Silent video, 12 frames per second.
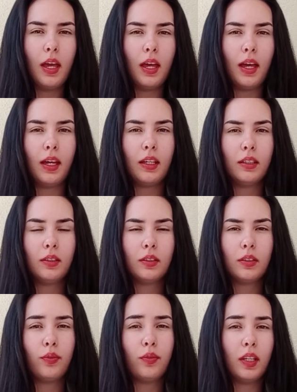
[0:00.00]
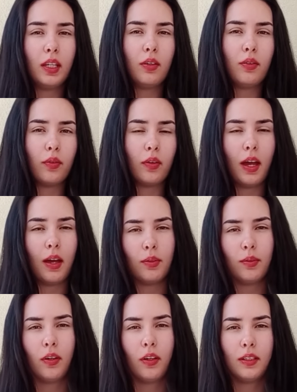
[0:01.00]
and free for
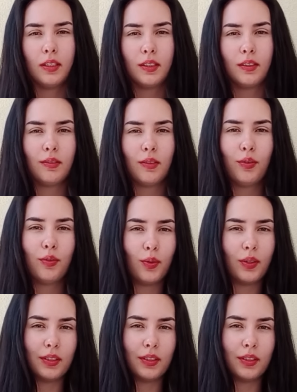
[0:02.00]
everyone isn't a full